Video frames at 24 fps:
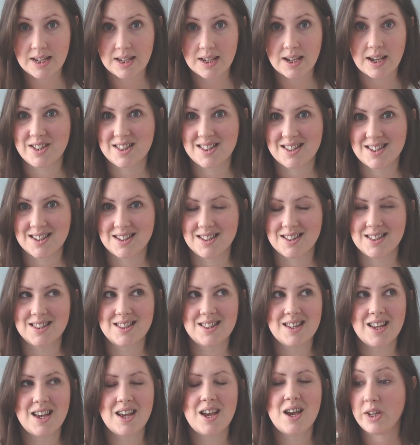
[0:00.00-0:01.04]
For
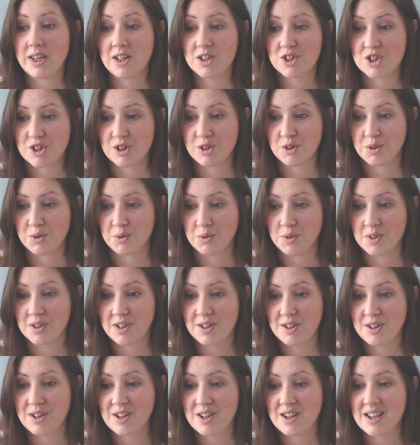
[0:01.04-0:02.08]
instance, week 2
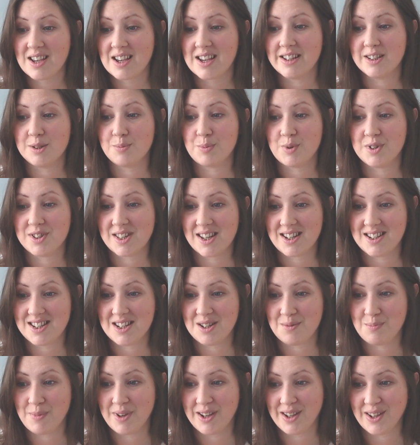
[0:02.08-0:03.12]
has
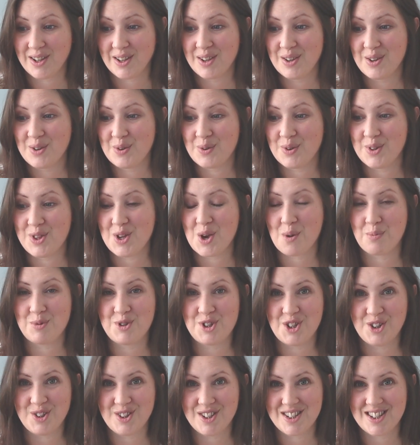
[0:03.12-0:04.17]
presented me with the
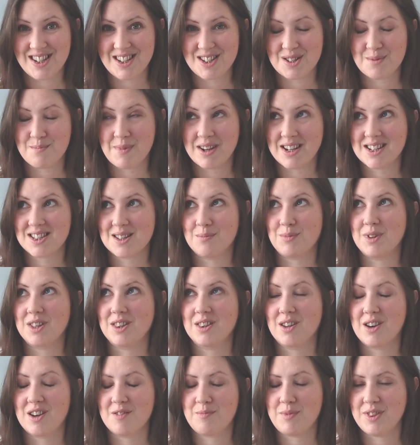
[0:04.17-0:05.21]
opportunity to make
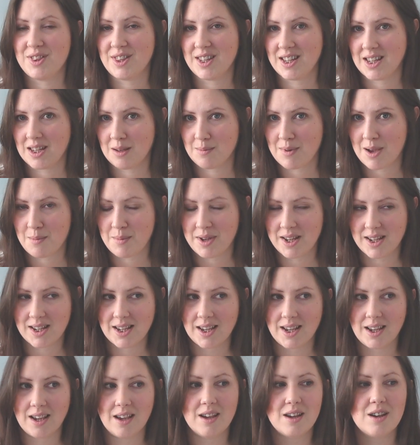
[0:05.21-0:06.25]
something that I've been thinking about
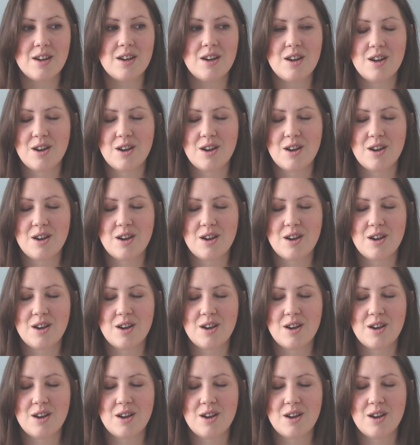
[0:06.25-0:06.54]
making